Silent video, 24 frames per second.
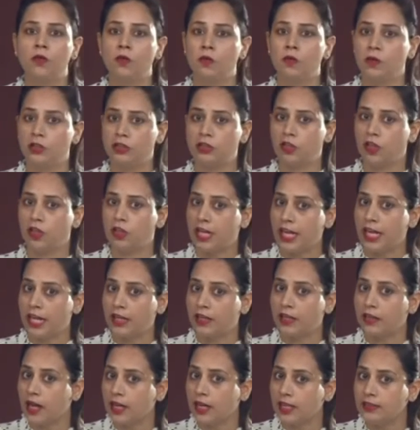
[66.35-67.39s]
with your
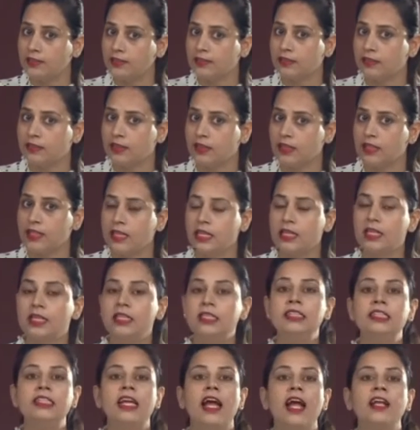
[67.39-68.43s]
naked eyes?
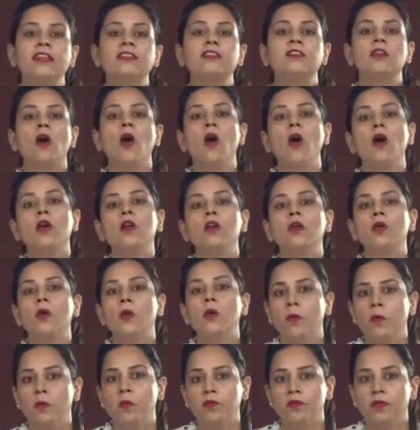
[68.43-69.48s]
Yes or
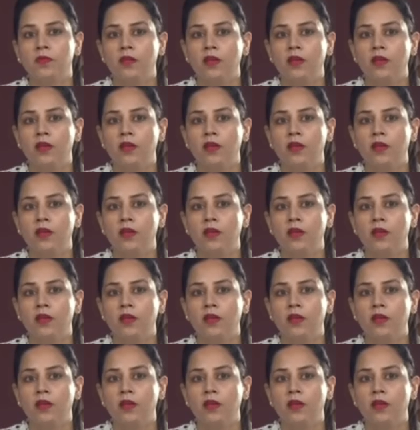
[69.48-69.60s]
no?